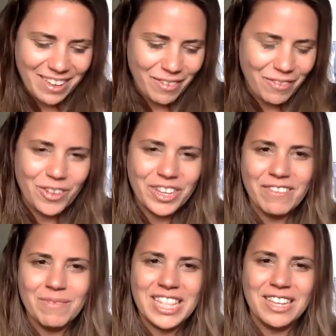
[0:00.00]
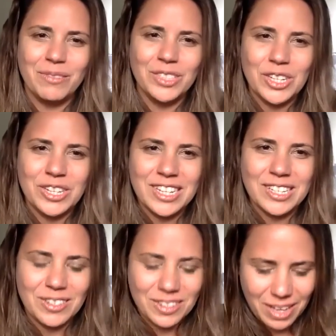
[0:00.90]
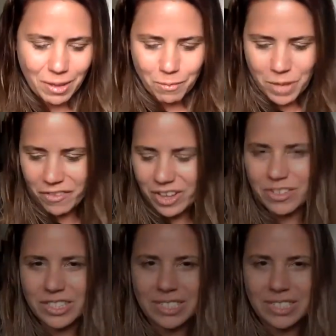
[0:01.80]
you for giving me the opportunity to talk of my favourite